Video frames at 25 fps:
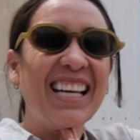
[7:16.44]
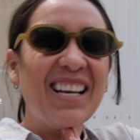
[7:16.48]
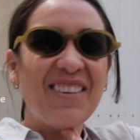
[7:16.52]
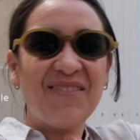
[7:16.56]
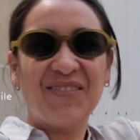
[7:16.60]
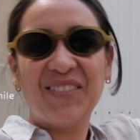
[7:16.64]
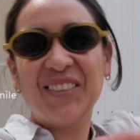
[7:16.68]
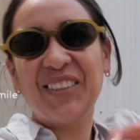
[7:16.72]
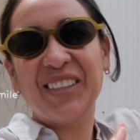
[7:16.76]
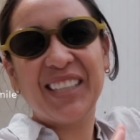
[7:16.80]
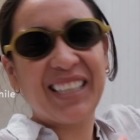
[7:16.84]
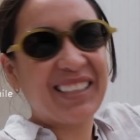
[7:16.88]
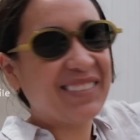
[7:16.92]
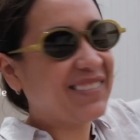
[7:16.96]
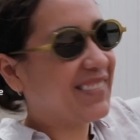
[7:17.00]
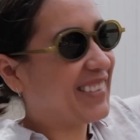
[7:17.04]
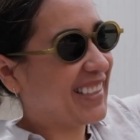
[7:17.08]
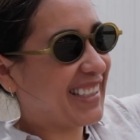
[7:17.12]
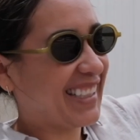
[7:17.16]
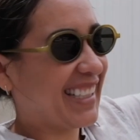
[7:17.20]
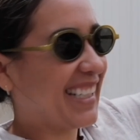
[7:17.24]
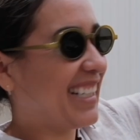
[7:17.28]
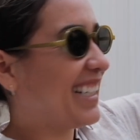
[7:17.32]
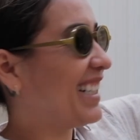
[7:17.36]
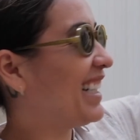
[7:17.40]

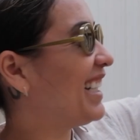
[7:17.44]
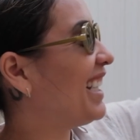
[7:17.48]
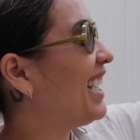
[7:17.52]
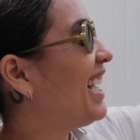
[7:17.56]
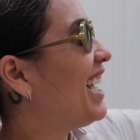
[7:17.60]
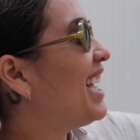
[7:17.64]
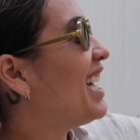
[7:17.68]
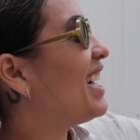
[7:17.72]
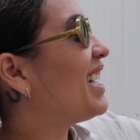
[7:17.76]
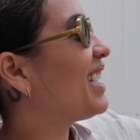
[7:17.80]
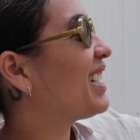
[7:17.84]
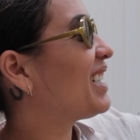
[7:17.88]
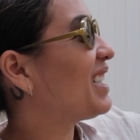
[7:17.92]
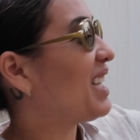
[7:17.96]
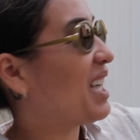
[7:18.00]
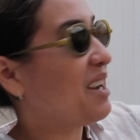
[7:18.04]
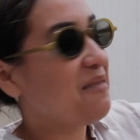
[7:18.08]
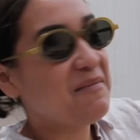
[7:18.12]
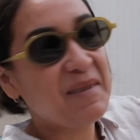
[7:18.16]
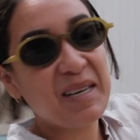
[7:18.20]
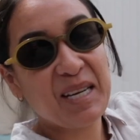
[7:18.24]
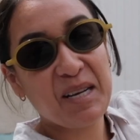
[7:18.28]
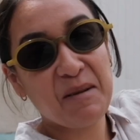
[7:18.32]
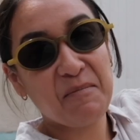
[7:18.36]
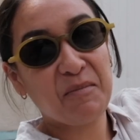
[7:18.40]
bougainvillea
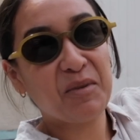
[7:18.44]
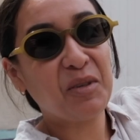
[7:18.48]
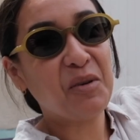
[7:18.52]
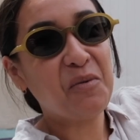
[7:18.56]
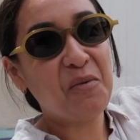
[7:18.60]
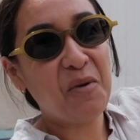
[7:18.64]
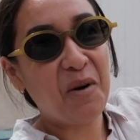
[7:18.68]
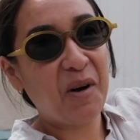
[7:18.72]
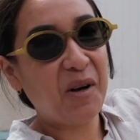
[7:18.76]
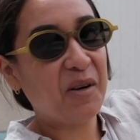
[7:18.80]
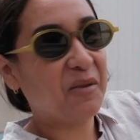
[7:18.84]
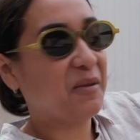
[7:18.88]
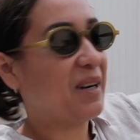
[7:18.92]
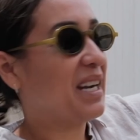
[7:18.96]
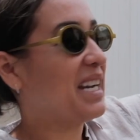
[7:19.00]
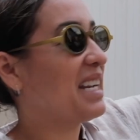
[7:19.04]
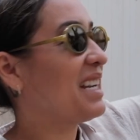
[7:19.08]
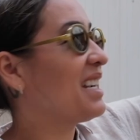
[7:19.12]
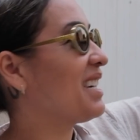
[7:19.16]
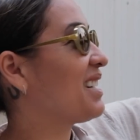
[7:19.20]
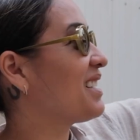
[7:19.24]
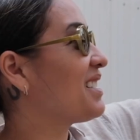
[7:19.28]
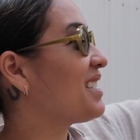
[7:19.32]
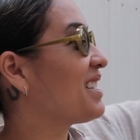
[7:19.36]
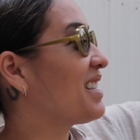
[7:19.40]
climbing up the wall right
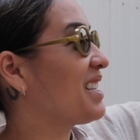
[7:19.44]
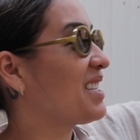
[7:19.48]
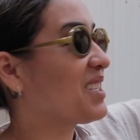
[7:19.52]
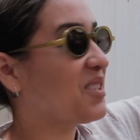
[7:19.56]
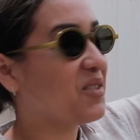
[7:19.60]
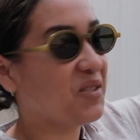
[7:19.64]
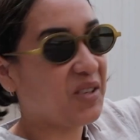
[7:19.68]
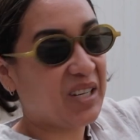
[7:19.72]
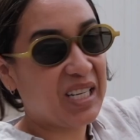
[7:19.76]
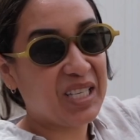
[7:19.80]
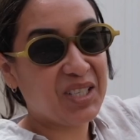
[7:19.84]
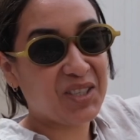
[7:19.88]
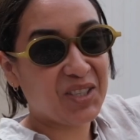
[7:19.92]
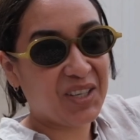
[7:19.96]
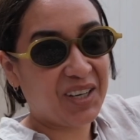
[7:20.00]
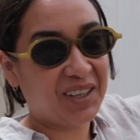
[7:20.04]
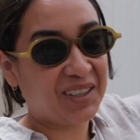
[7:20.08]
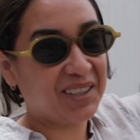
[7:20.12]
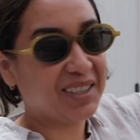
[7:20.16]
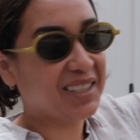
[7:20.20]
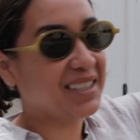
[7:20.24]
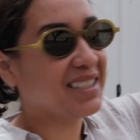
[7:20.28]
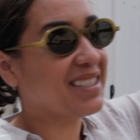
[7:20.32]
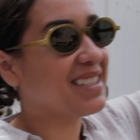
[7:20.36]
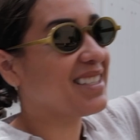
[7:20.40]
here to these green
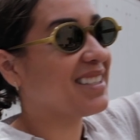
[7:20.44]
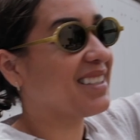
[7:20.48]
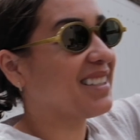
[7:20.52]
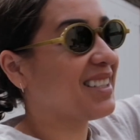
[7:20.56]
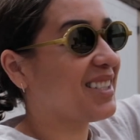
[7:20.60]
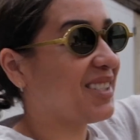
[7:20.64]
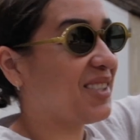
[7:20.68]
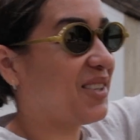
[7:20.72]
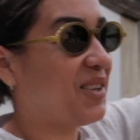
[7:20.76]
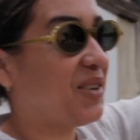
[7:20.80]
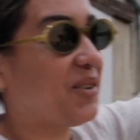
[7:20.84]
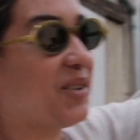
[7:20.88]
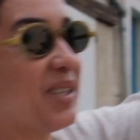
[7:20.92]
shutters. Let's go.